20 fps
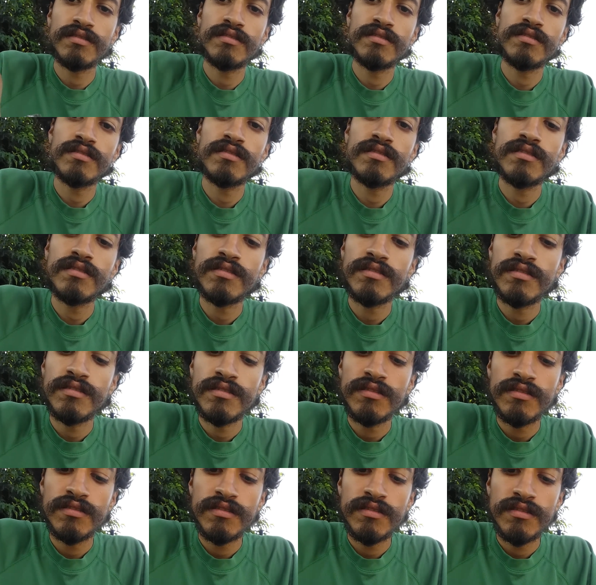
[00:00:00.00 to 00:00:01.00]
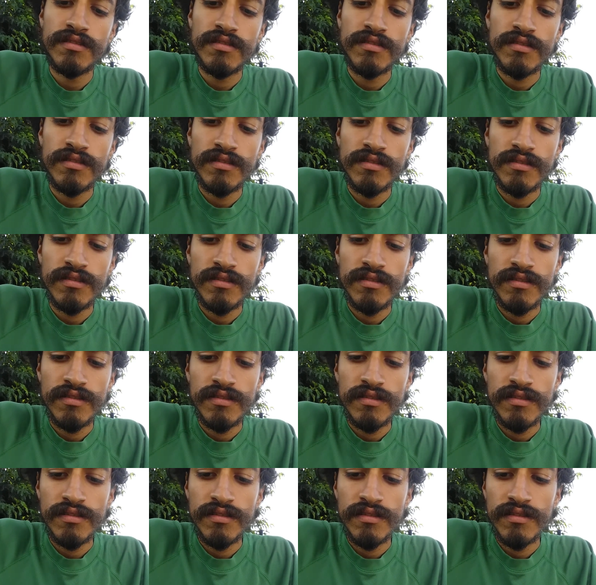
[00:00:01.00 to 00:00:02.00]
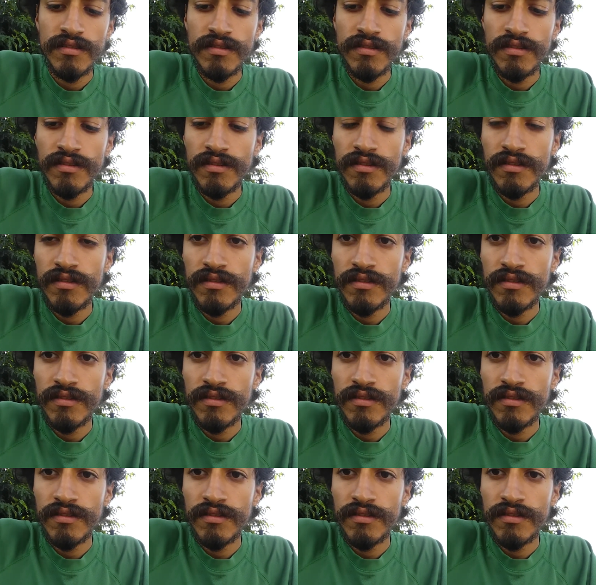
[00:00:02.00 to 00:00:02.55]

No one is speaking in this clip.